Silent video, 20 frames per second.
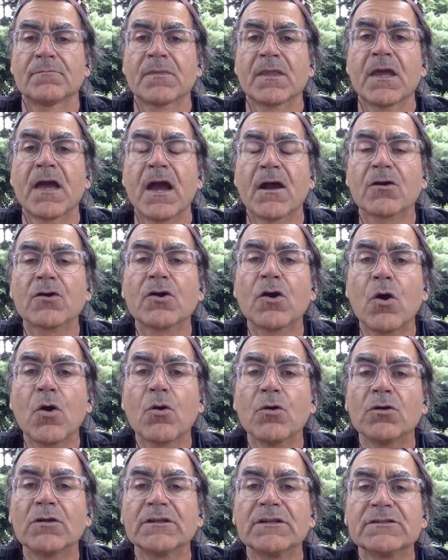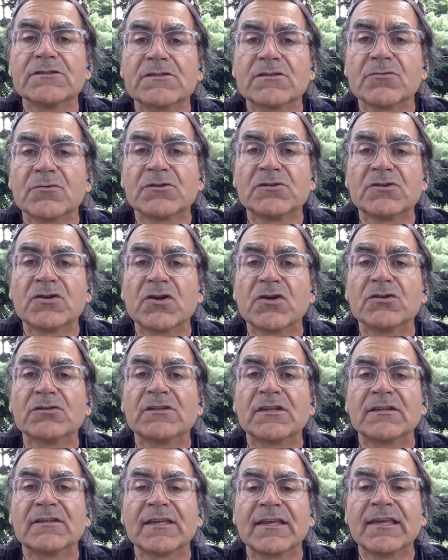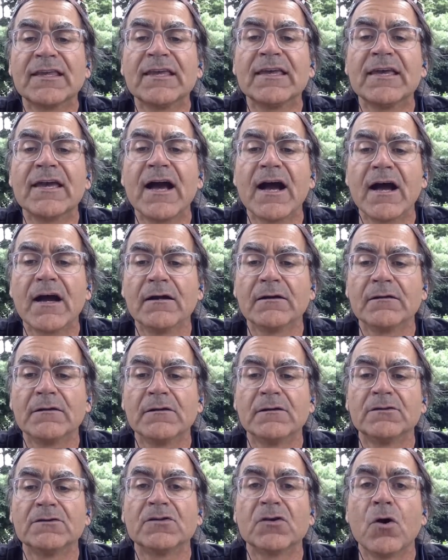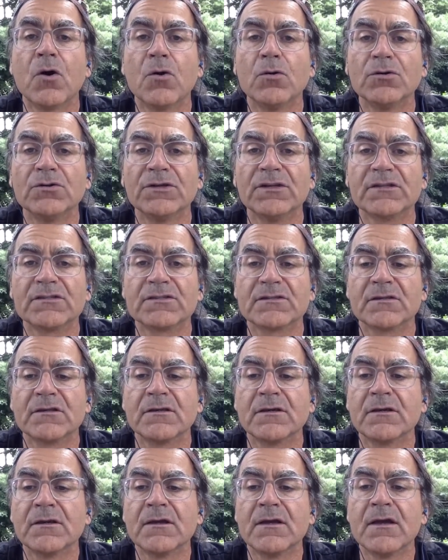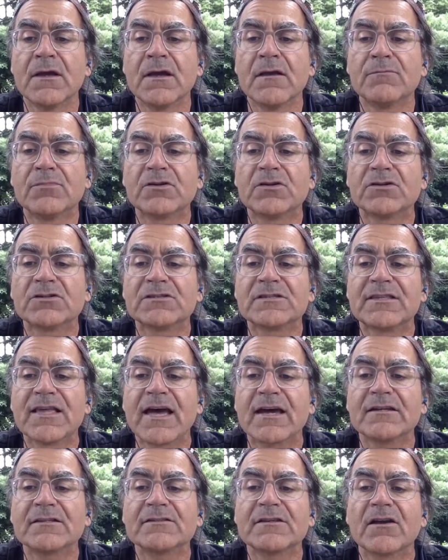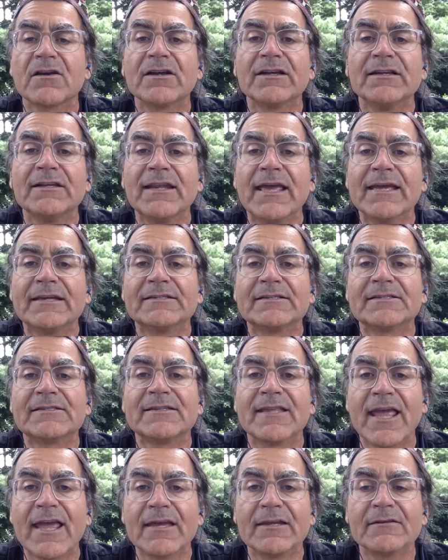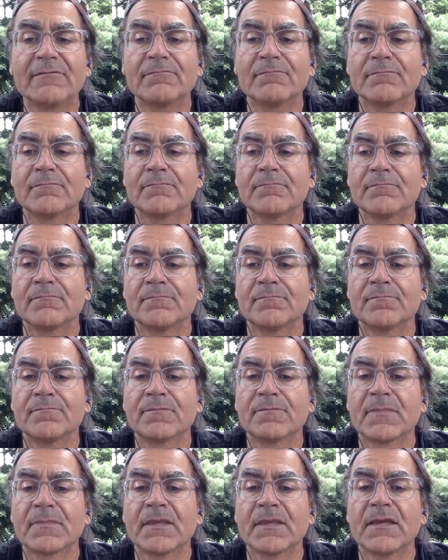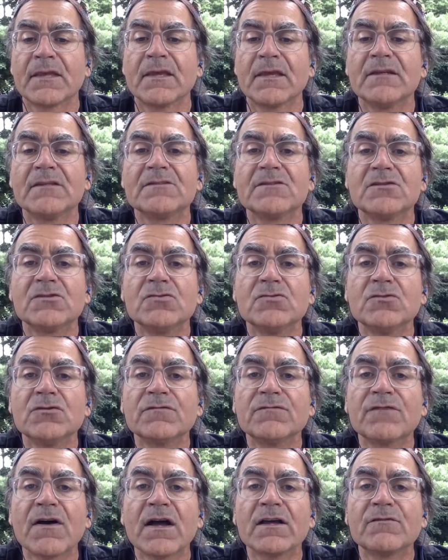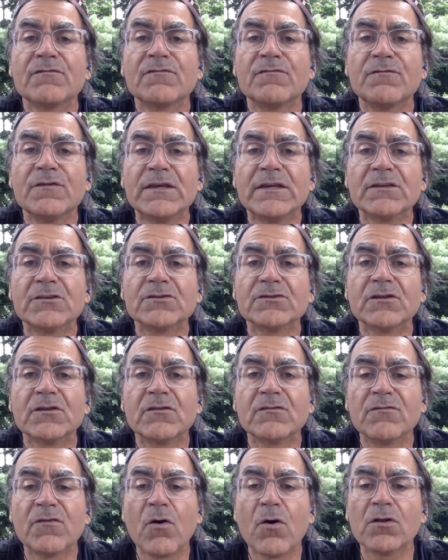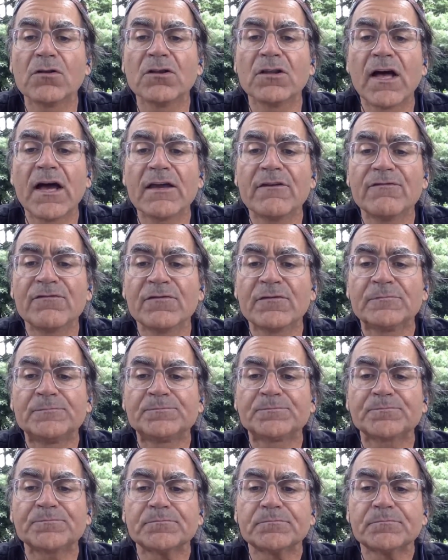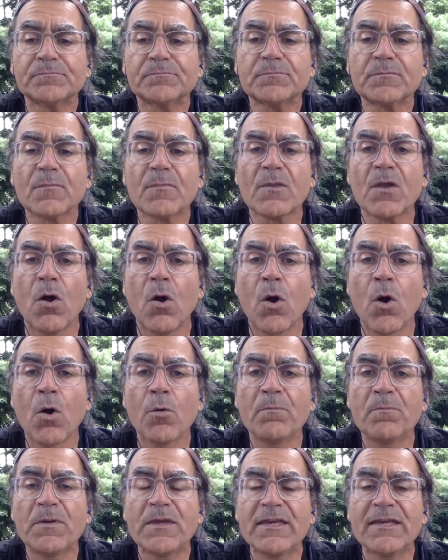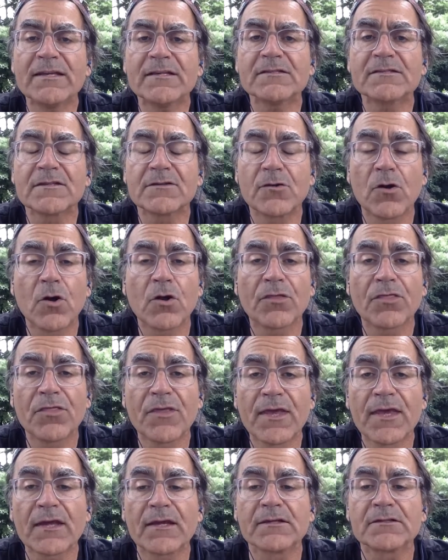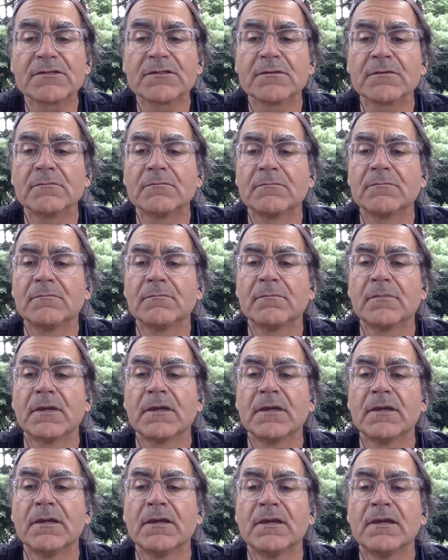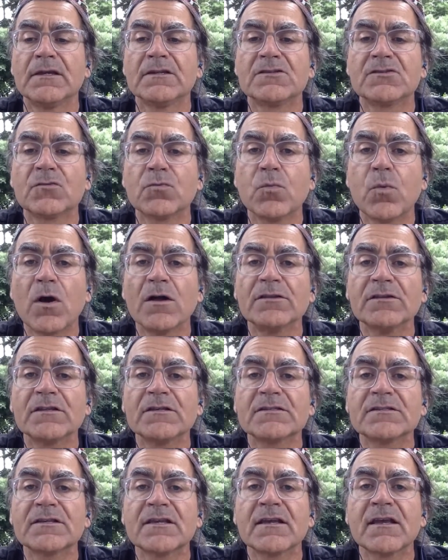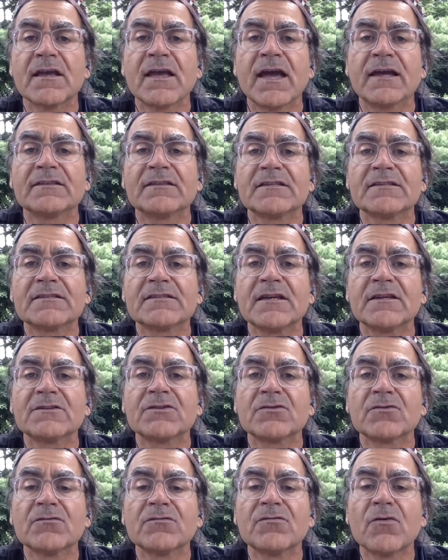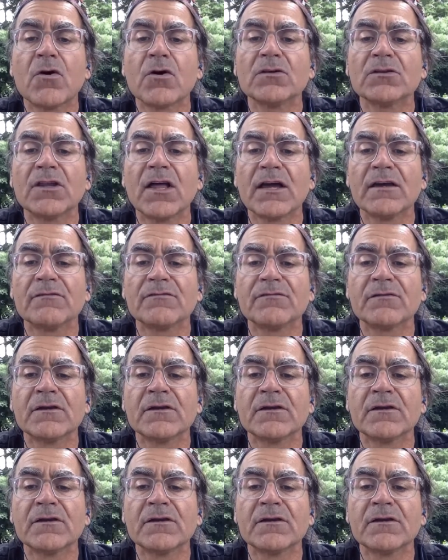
Our goal is to return to Tekiah, to wholeness, because that is our innate state. It is the unified field of all life, all beings and all things. It is the oneness at the center of all life,